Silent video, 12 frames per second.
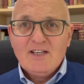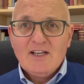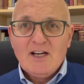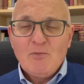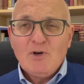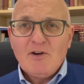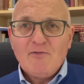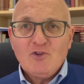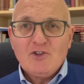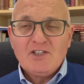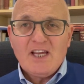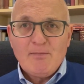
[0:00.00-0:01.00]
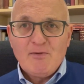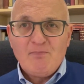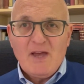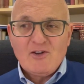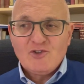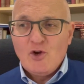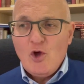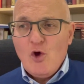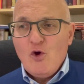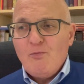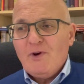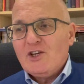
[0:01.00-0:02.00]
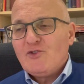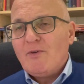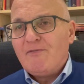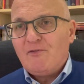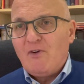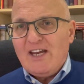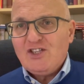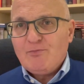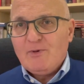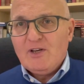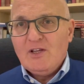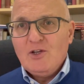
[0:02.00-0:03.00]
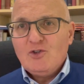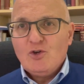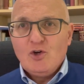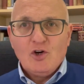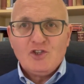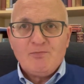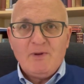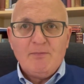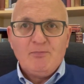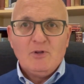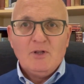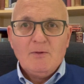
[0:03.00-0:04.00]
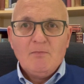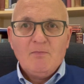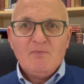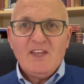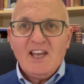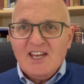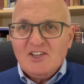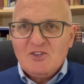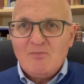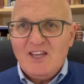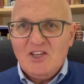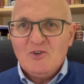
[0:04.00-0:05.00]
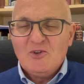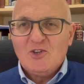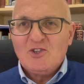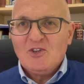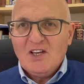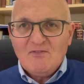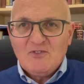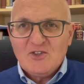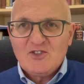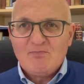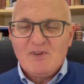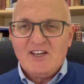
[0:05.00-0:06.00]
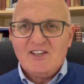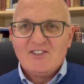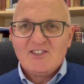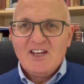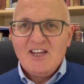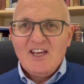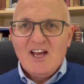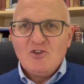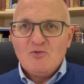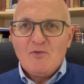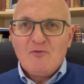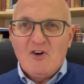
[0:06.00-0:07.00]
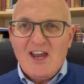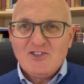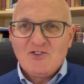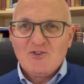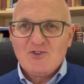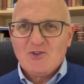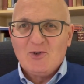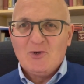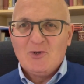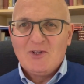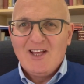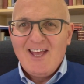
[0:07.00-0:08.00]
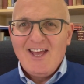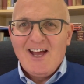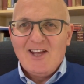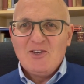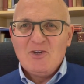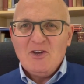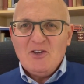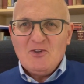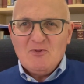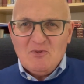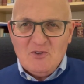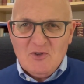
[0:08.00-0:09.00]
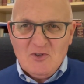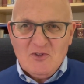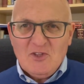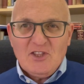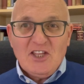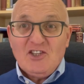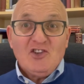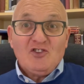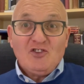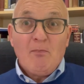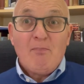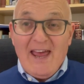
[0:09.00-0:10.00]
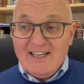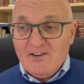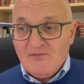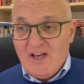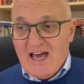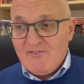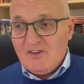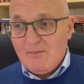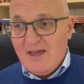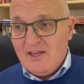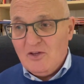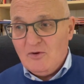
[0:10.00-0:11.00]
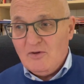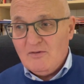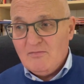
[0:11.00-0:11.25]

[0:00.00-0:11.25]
I wonder if you're the type of person who brings refreshment to God's people. They like to meet you because you lift their spirits and you refresh their soul and you, you, you they just are better for having met you.